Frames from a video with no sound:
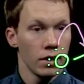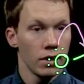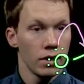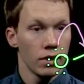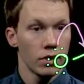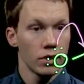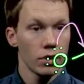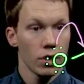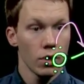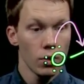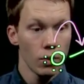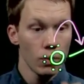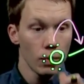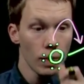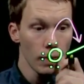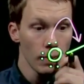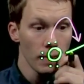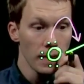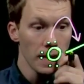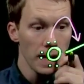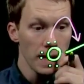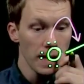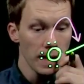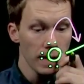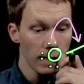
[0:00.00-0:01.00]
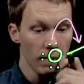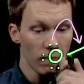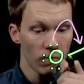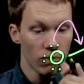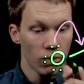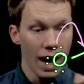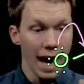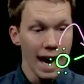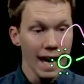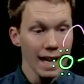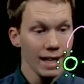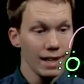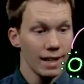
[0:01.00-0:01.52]
So when we
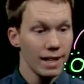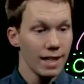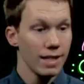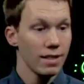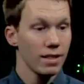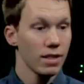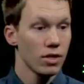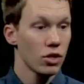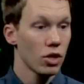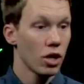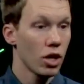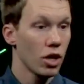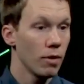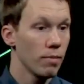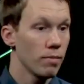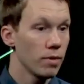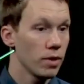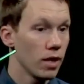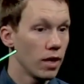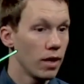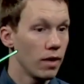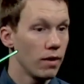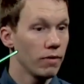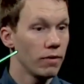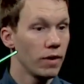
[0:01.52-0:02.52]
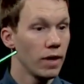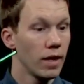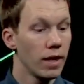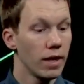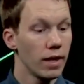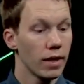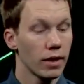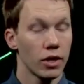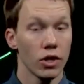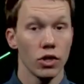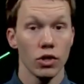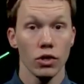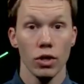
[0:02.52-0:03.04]
rank these in terms of
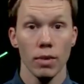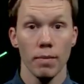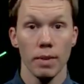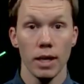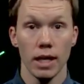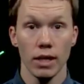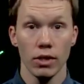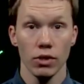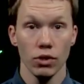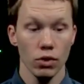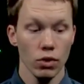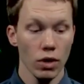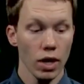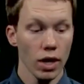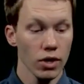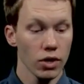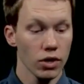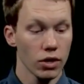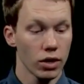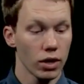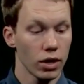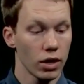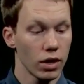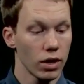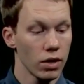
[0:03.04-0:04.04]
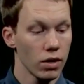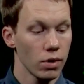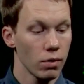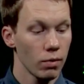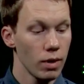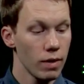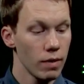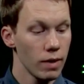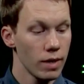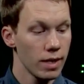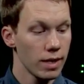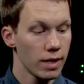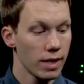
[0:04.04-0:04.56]
contributing structures, we
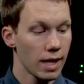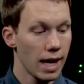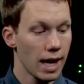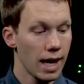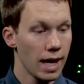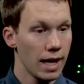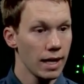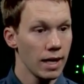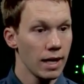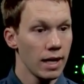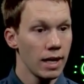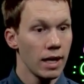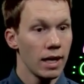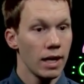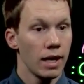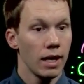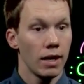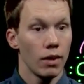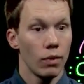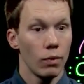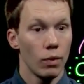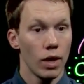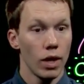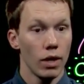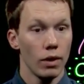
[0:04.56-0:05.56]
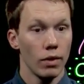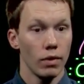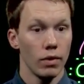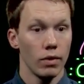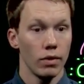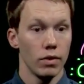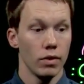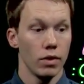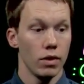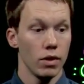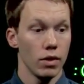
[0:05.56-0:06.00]
would say, well,